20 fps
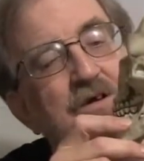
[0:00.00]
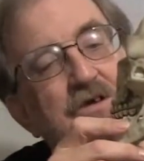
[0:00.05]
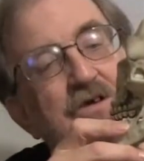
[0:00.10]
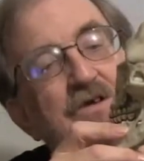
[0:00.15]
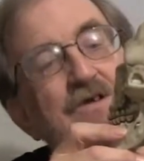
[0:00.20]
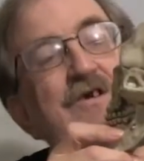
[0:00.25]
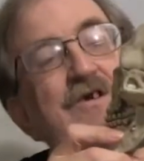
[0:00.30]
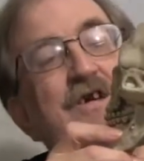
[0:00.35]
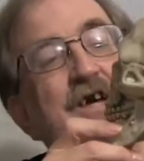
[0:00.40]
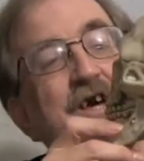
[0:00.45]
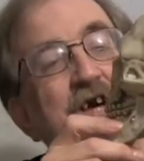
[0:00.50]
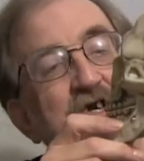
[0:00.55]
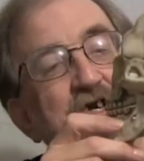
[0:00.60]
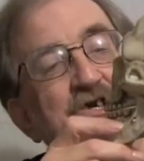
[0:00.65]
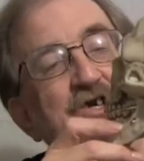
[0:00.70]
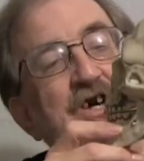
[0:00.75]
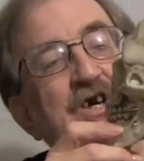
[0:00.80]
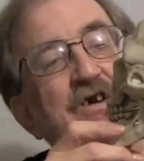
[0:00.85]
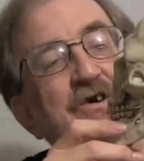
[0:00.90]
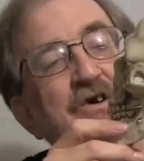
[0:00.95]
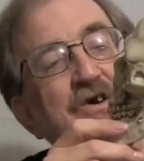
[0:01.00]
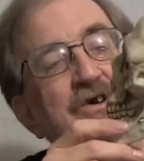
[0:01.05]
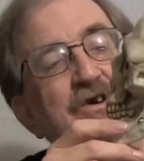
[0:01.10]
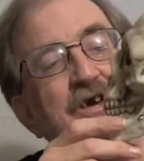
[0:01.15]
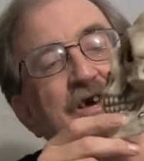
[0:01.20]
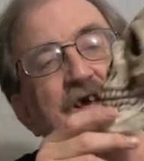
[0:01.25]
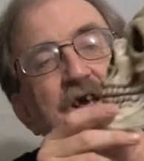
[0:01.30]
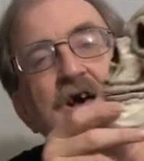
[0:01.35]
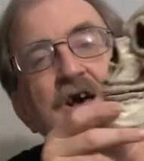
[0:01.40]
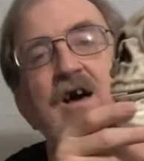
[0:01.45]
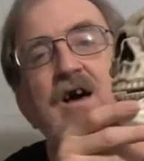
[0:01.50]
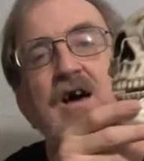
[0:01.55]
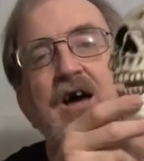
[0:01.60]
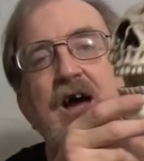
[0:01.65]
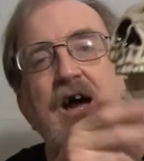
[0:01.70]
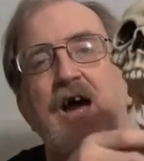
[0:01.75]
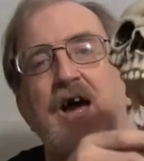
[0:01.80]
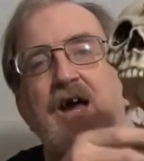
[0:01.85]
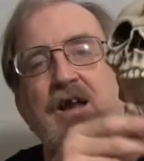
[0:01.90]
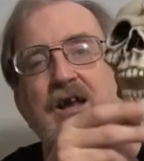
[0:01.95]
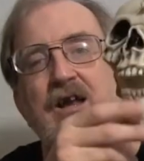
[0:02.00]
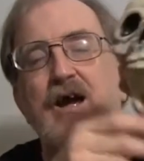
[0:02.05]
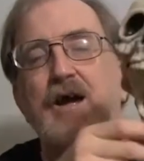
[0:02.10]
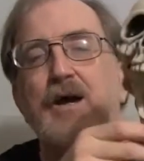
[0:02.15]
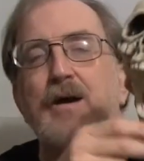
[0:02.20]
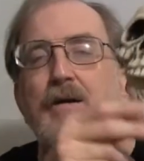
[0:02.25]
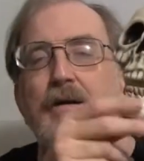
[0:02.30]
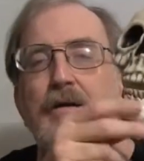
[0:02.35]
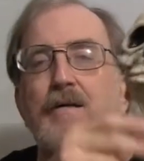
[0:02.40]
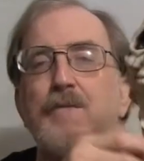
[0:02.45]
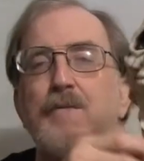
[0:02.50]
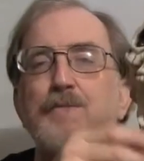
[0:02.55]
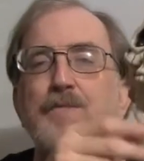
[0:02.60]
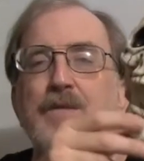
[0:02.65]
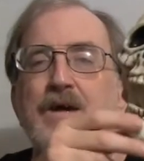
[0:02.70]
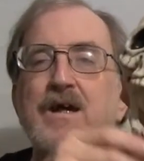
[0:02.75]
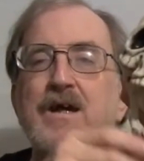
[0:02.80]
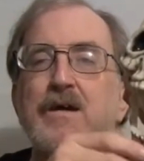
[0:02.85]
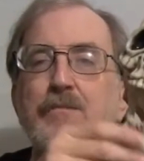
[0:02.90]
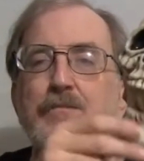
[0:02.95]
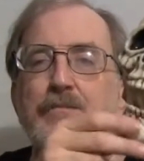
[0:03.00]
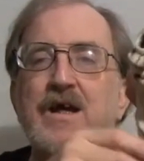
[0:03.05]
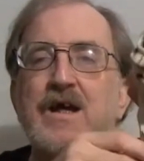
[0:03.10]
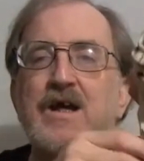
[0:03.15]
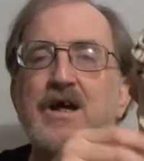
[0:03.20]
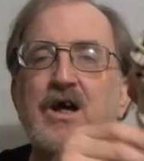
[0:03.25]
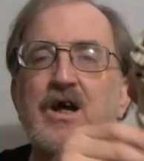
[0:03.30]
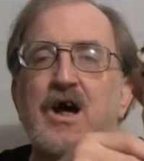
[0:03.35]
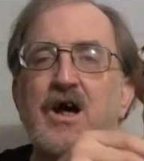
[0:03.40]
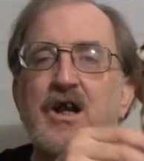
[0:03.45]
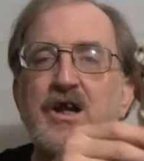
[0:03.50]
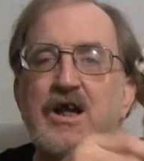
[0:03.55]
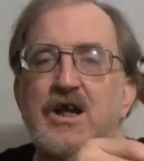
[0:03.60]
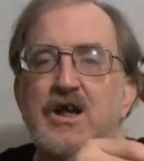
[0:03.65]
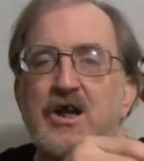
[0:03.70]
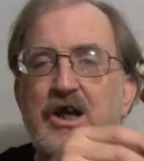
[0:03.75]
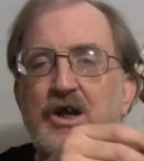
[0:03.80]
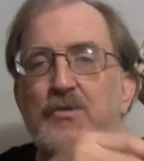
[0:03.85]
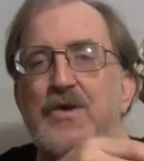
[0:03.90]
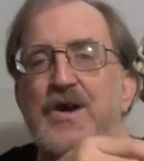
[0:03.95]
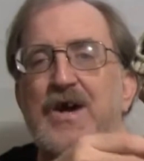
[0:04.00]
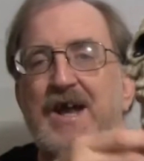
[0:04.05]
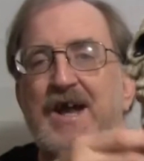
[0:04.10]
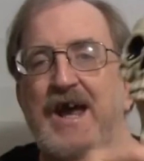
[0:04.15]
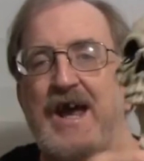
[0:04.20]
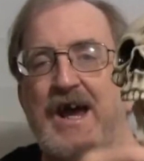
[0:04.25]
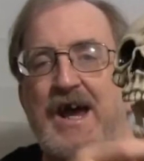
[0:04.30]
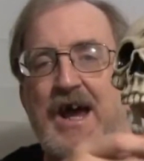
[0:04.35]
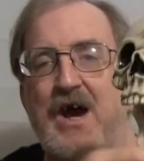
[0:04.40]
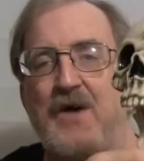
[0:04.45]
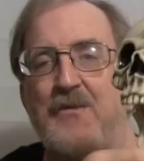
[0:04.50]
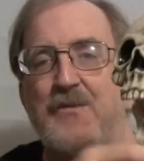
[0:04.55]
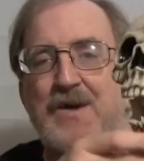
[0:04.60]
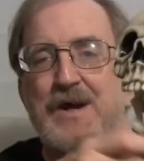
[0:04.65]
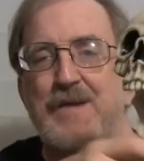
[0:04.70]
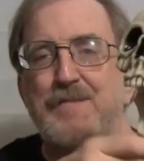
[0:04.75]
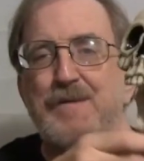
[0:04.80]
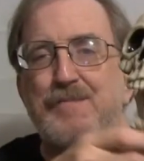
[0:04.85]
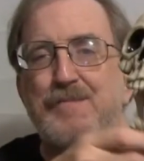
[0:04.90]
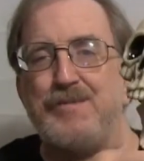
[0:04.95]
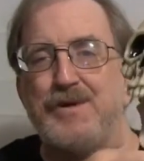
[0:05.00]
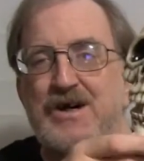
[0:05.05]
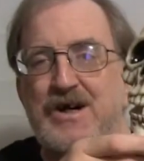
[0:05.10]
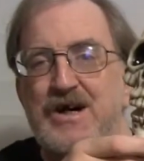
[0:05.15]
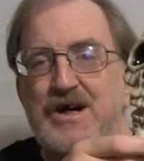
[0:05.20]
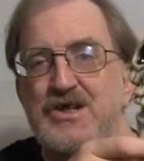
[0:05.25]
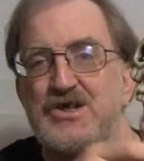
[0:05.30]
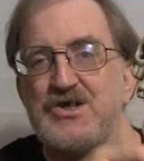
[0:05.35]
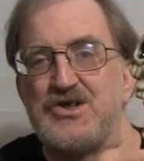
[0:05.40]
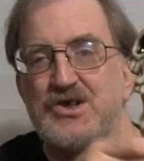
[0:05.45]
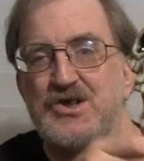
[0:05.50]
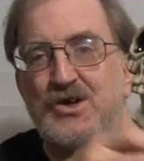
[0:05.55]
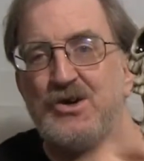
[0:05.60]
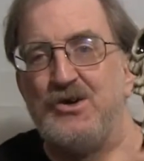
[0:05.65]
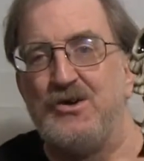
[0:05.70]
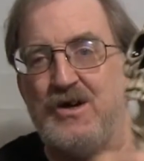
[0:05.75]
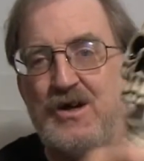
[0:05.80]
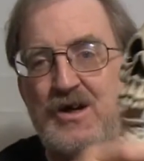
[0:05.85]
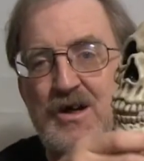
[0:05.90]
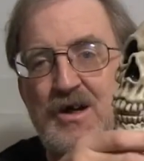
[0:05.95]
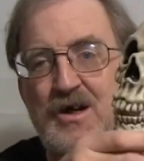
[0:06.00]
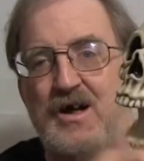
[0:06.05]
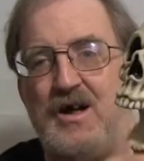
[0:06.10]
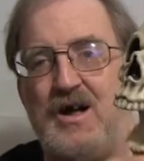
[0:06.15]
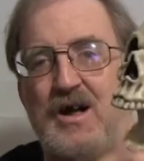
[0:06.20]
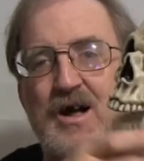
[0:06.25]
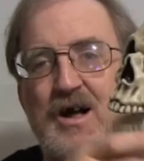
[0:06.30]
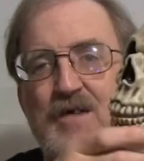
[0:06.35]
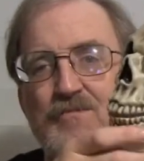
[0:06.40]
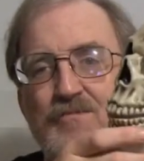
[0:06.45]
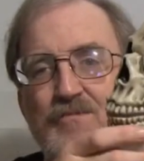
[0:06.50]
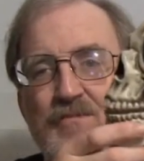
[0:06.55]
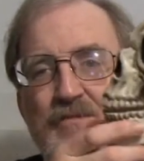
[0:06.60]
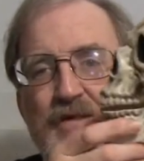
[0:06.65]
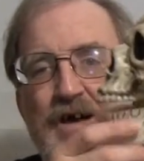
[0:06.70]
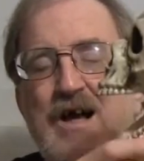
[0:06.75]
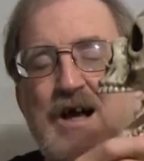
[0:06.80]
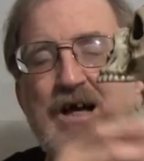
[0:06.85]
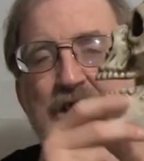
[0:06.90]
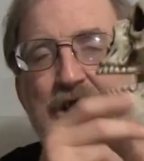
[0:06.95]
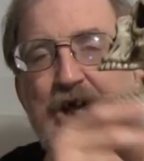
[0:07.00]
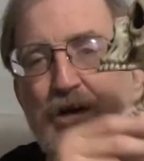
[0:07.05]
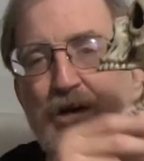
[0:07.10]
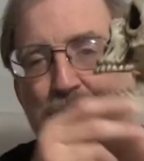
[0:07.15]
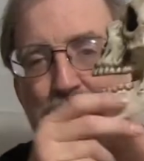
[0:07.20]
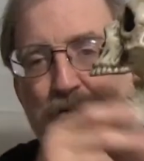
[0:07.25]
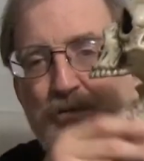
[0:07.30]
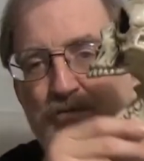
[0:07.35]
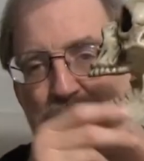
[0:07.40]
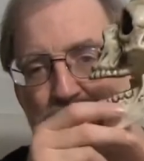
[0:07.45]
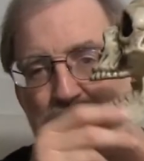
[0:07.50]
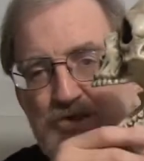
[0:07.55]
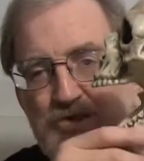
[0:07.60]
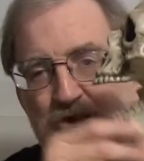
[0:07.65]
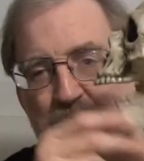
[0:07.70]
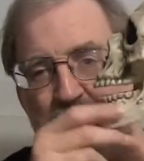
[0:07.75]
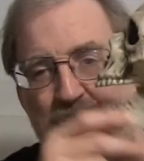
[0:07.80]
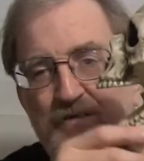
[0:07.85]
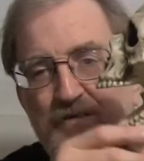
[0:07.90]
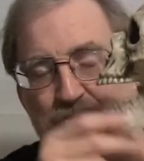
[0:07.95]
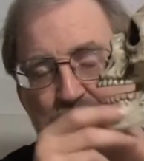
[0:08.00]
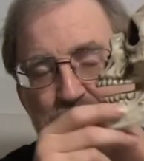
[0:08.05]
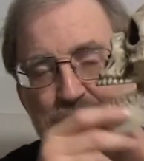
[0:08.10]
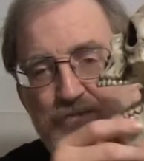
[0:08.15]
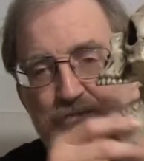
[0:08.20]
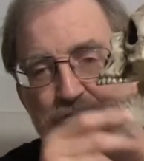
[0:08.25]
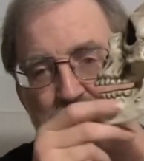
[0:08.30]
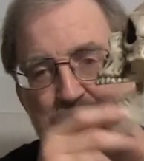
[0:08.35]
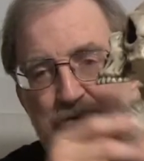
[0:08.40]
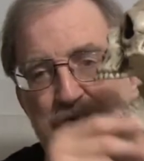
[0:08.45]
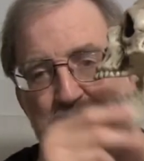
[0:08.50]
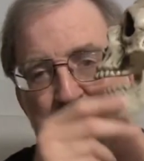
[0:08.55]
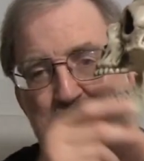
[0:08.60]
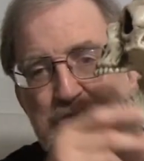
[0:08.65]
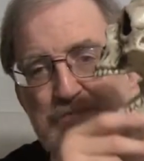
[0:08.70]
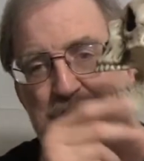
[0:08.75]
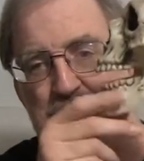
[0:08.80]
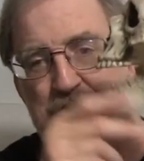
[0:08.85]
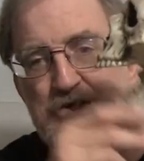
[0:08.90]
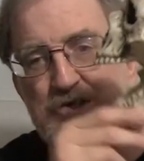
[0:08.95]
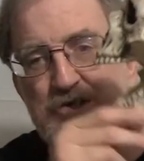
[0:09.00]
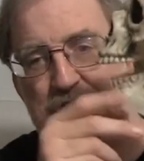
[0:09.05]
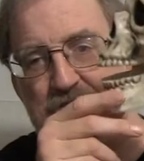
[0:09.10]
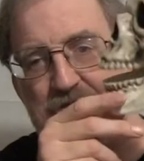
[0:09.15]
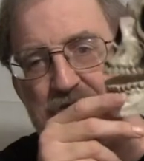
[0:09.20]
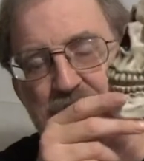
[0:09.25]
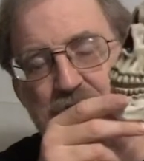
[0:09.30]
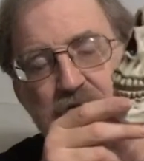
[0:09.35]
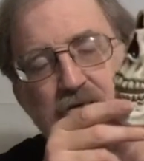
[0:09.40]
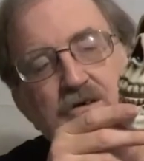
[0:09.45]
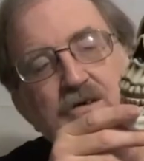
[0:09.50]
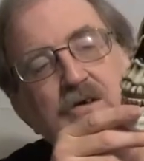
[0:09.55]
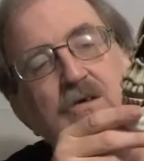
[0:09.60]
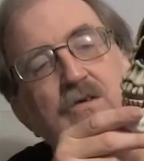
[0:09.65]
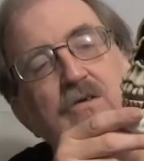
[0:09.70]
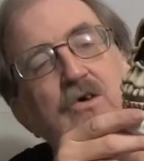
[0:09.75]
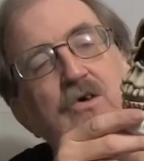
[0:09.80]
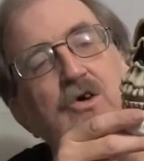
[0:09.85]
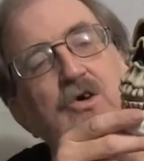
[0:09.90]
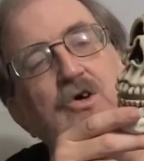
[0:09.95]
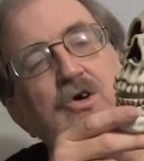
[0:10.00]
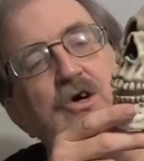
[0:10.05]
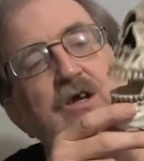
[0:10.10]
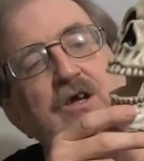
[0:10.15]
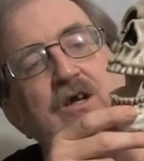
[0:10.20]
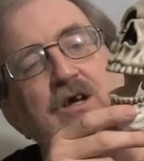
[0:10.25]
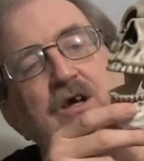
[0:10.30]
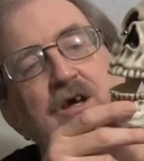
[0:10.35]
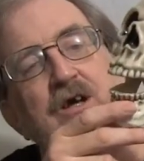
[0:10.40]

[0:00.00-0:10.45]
yes, I know you did. And, like, me, me and Colleen, like, we could hang out. We could be buds, you know. Uh, I could help her solve some of these mysteries. You could.